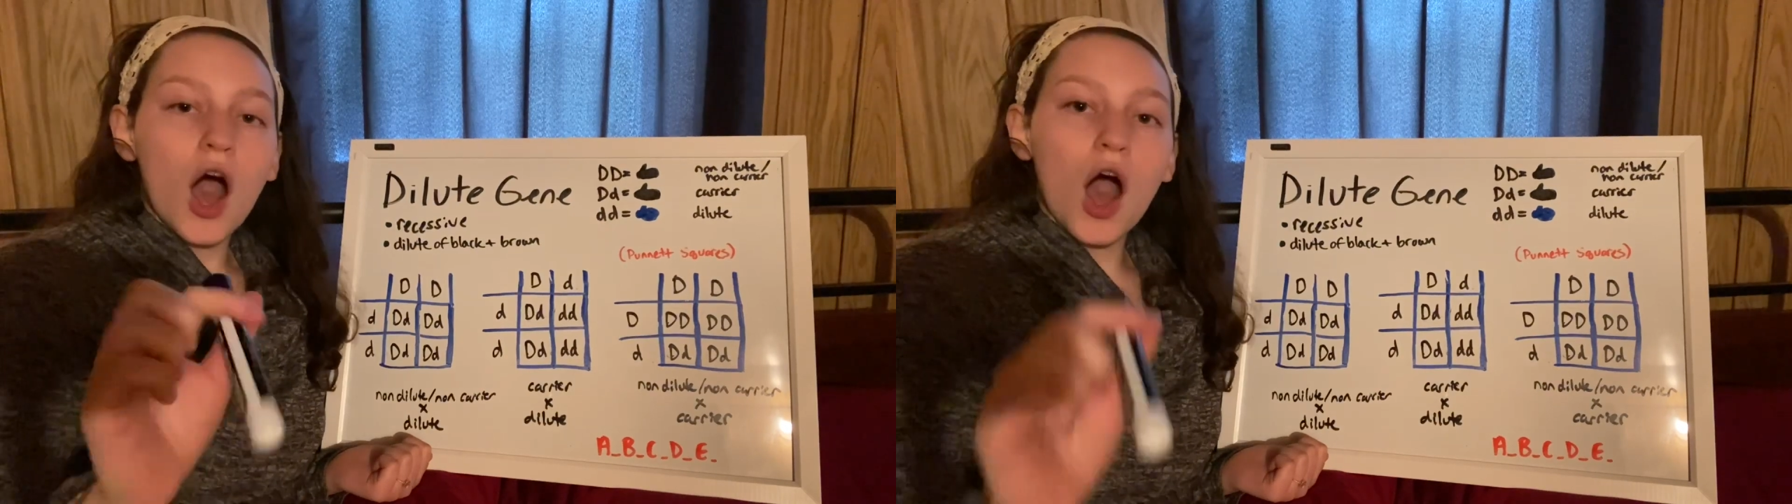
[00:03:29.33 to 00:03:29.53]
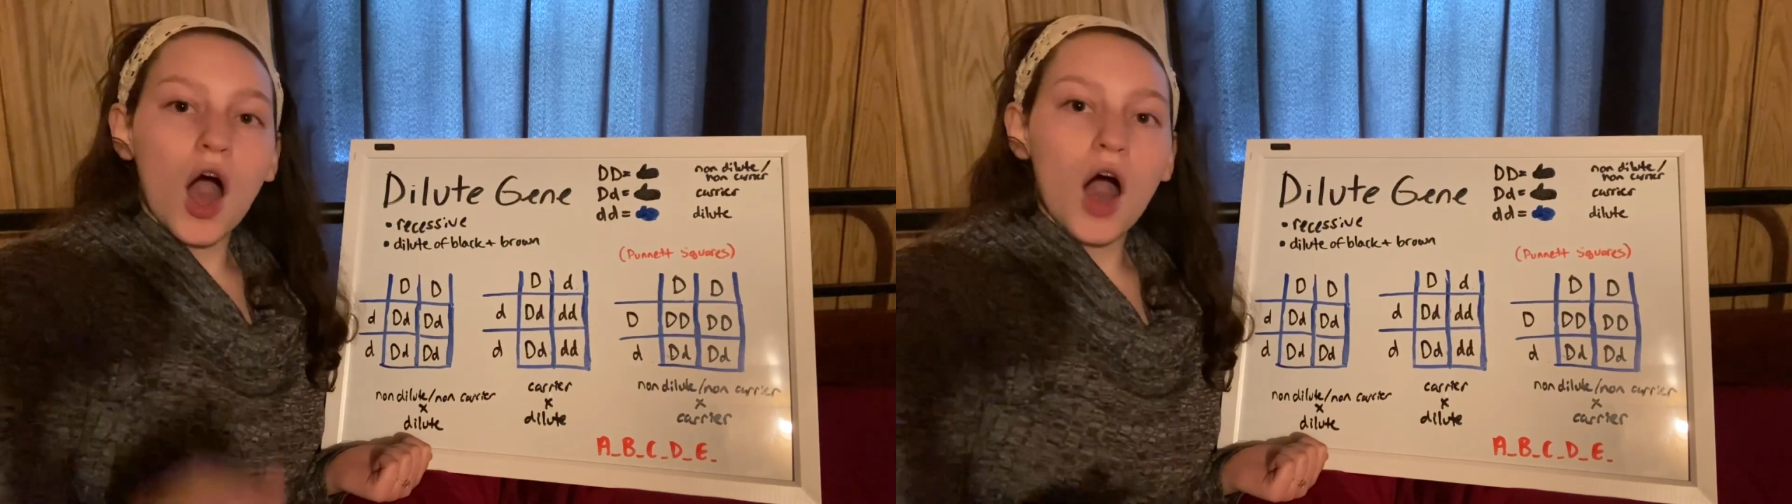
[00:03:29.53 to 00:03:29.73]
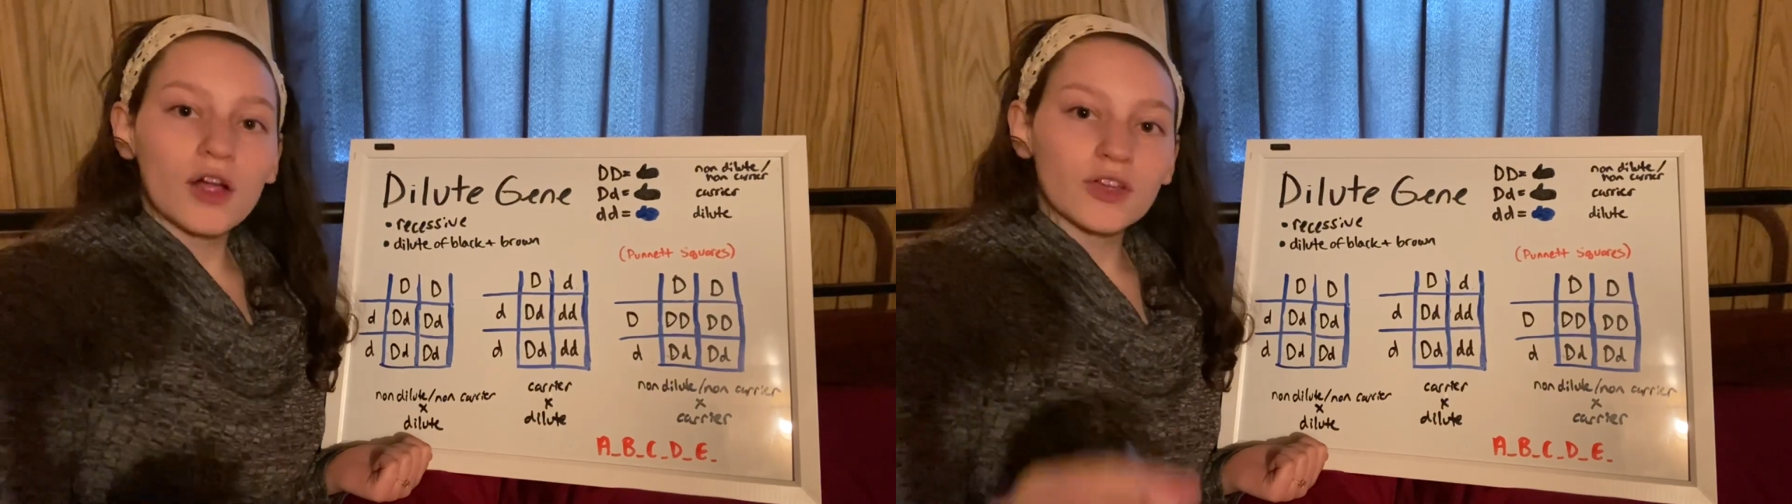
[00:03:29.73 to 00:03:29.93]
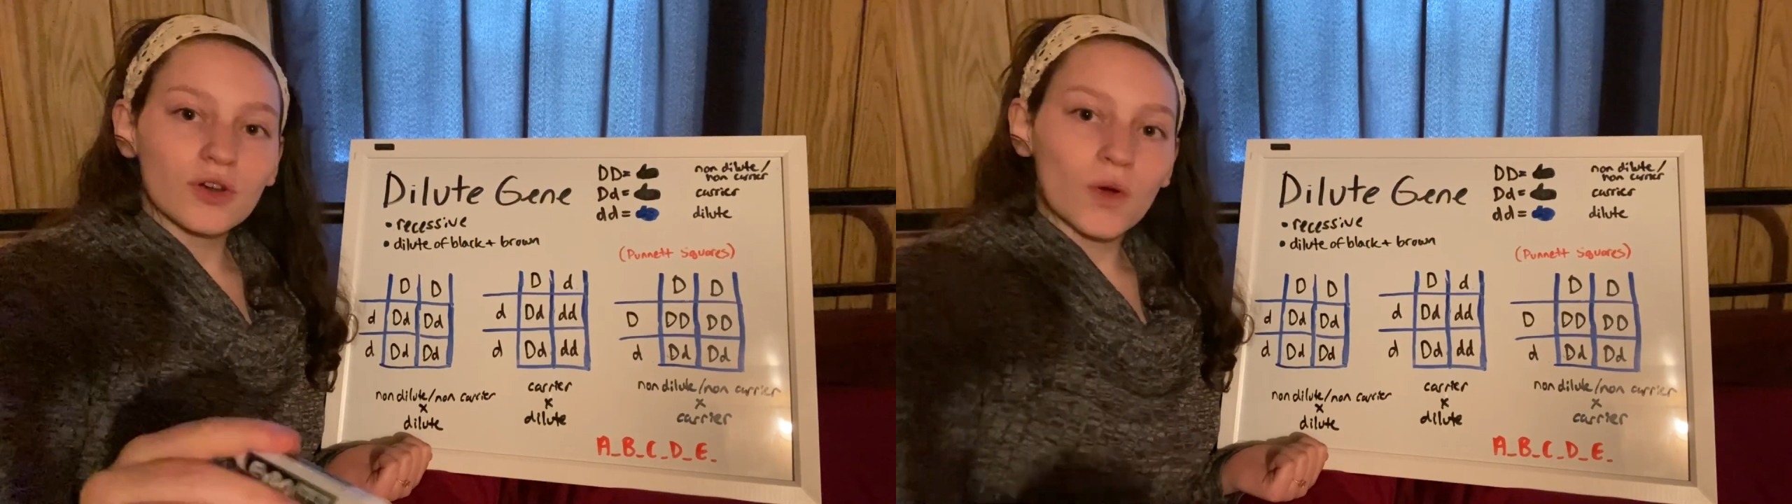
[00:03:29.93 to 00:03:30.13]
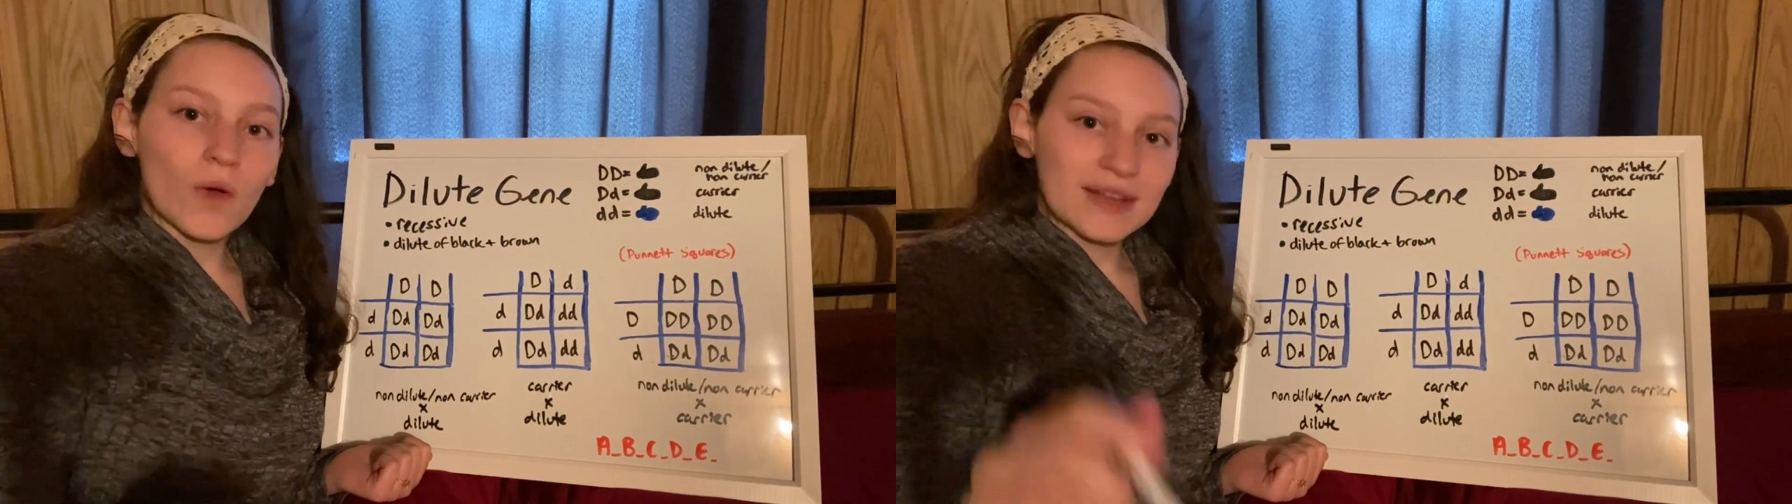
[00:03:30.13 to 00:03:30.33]
all you're
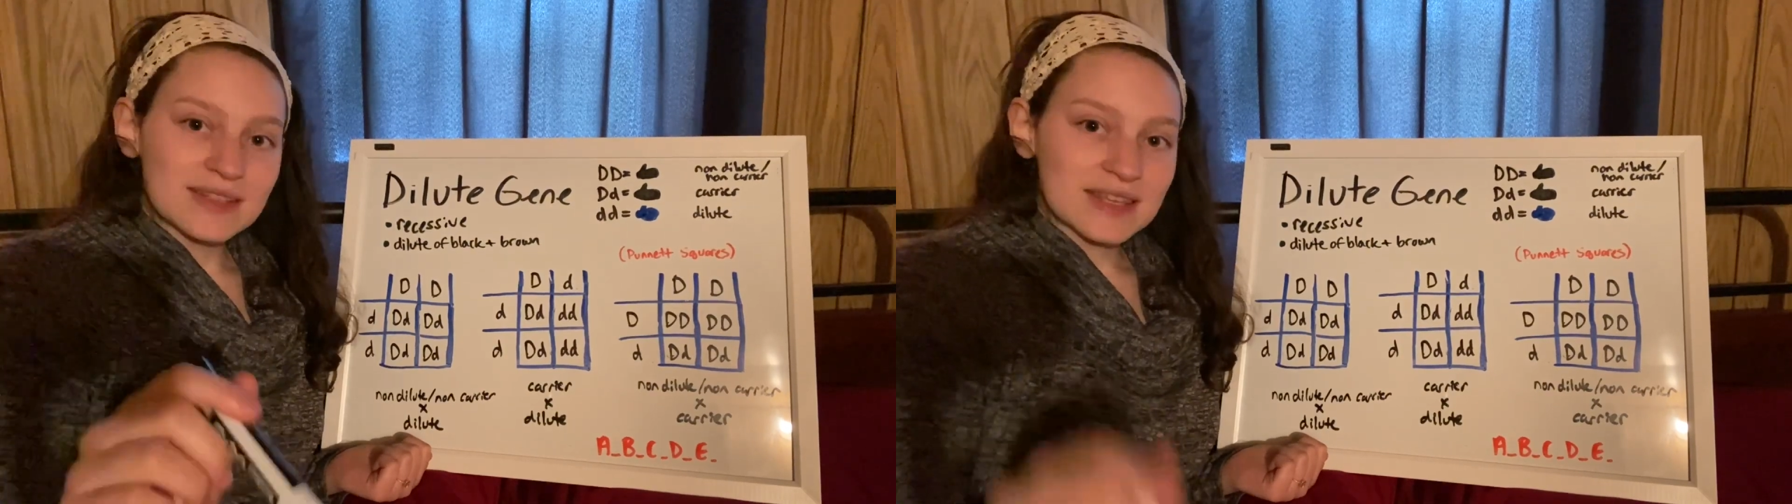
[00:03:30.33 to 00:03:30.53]
going to